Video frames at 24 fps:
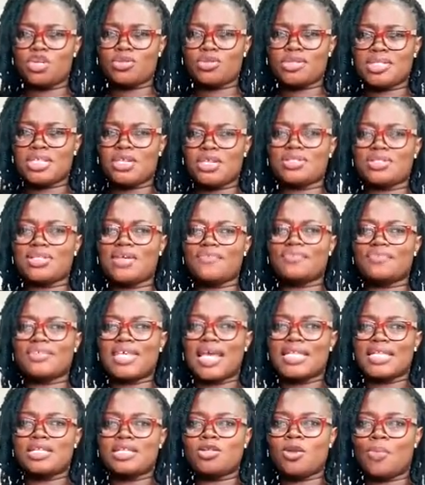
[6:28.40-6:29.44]
see yourself
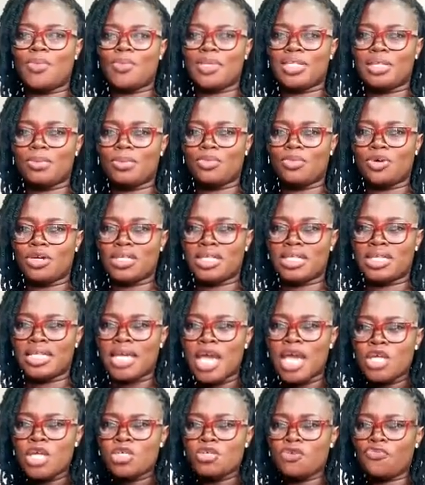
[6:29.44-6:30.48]
getting up in the morning,
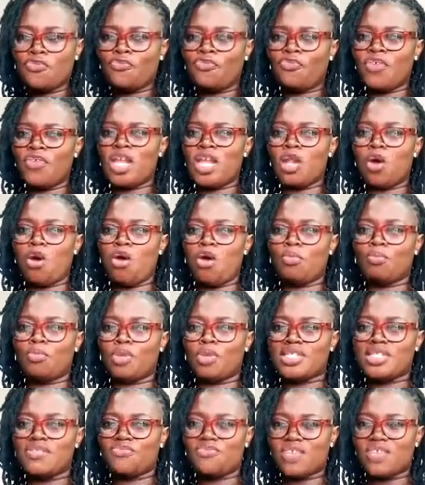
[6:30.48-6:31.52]
you feel
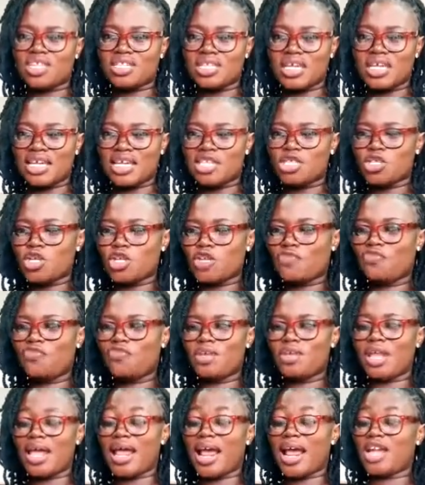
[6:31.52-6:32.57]
unmotivated and you just
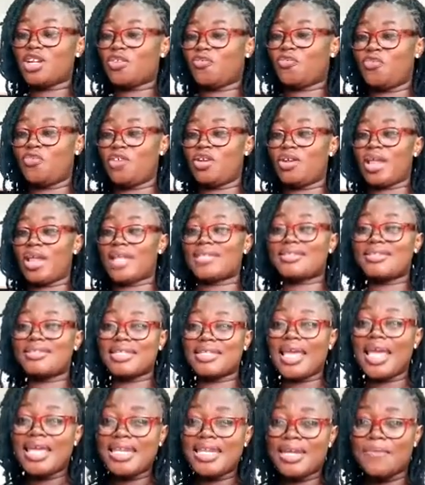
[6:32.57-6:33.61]
feel like, I just feel like
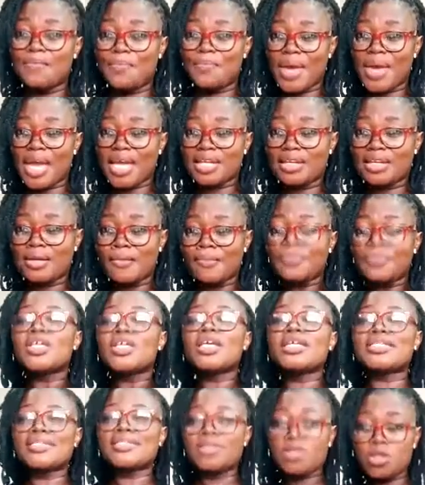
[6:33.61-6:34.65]
staying in bed.
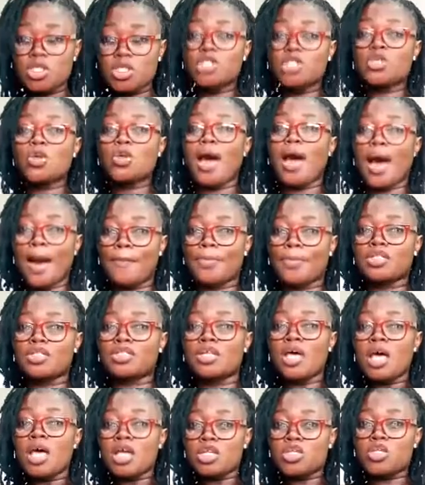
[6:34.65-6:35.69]
It do happen
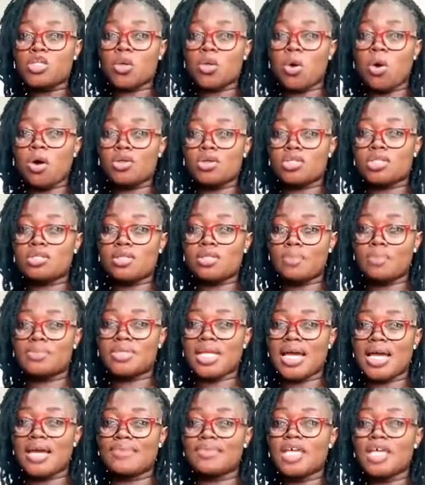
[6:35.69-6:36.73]
to us
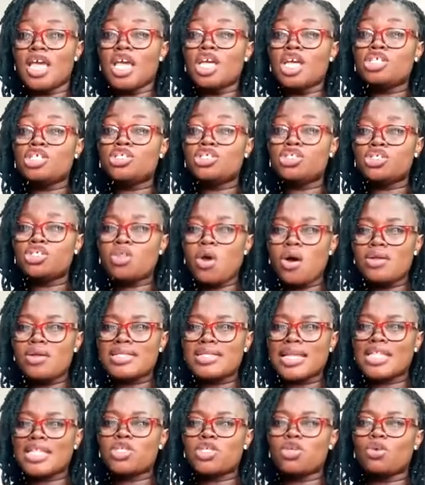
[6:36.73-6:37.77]
sometimes. It shows
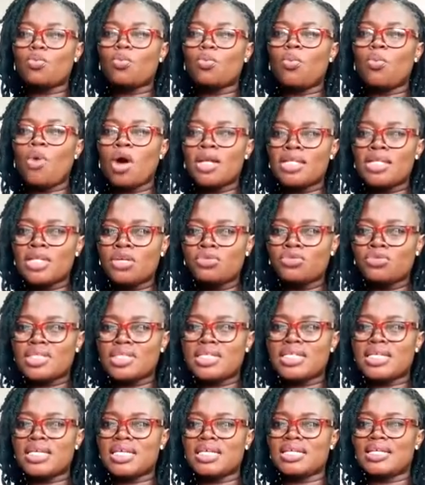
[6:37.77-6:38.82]
that your morning
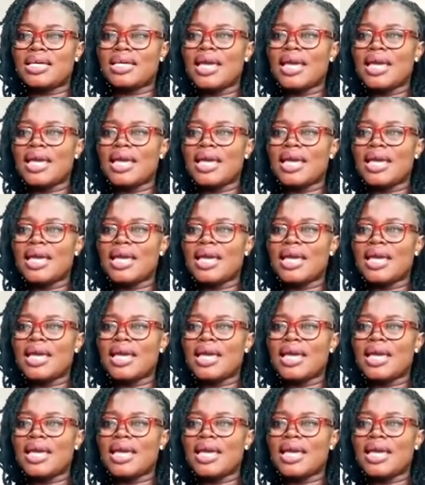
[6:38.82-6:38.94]
routine